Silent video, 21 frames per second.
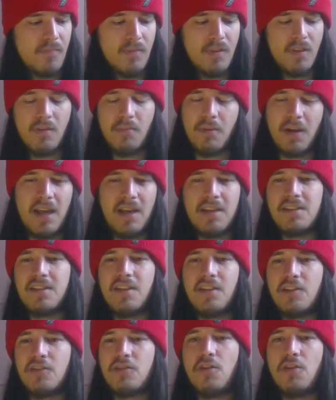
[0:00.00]

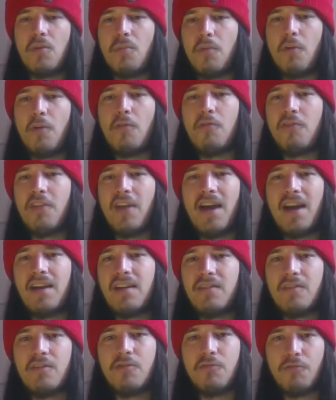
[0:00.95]
at the top of that
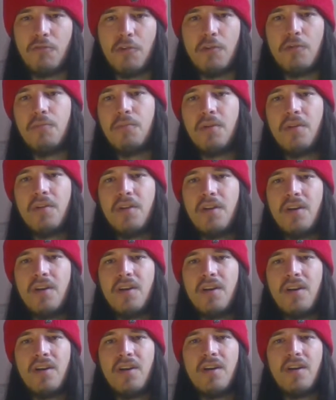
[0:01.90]
group
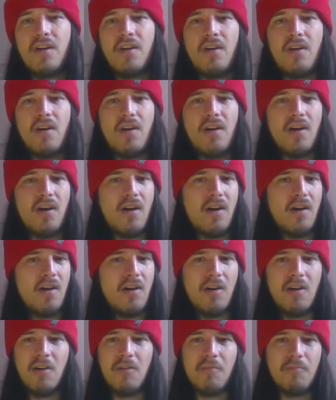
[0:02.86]

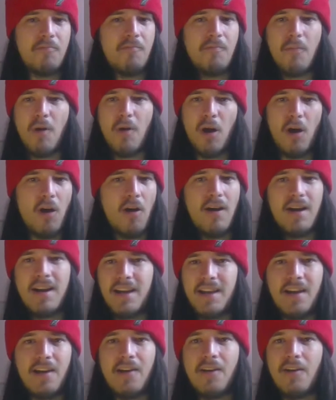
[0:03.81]
are
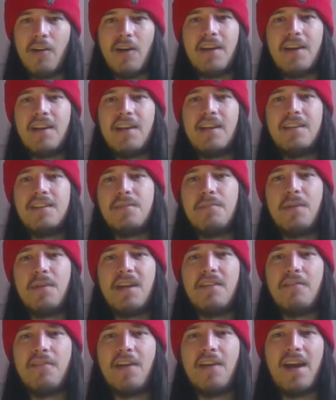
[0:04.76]
highly unlikely to
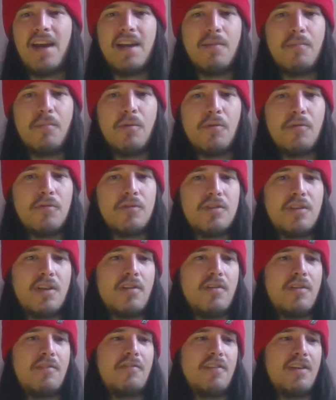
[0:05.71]
be available.
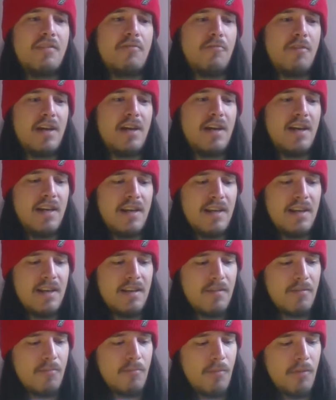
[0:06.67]
So I think really
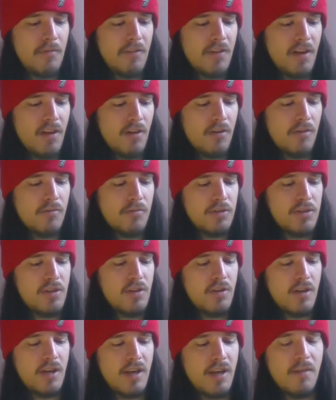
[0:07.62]
with the Cardinals,
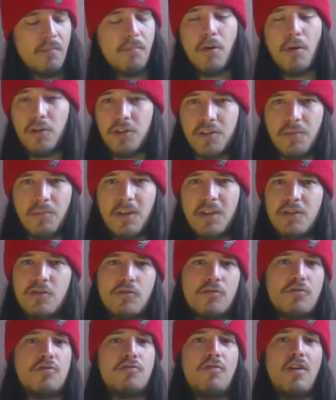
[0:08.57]
you're looking at possibly
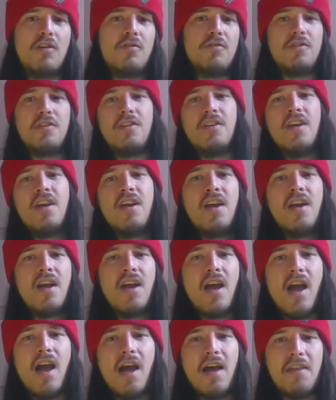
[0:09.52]
Josh Rosen.
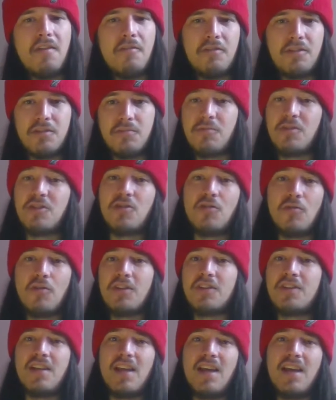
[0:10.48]
There are some
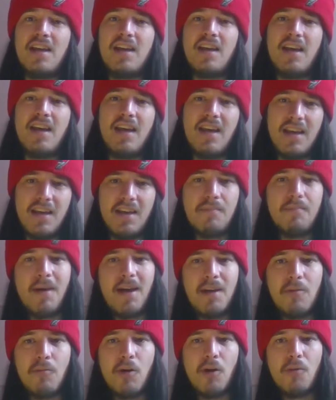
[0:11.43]
stories that he
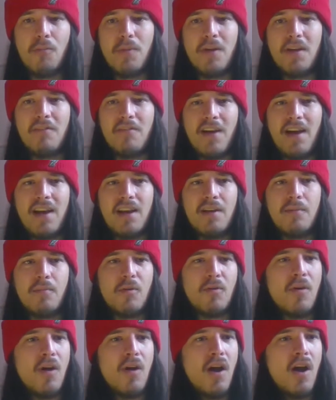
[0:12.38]
may well be
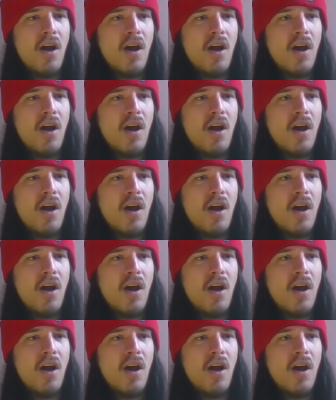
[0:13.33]
available.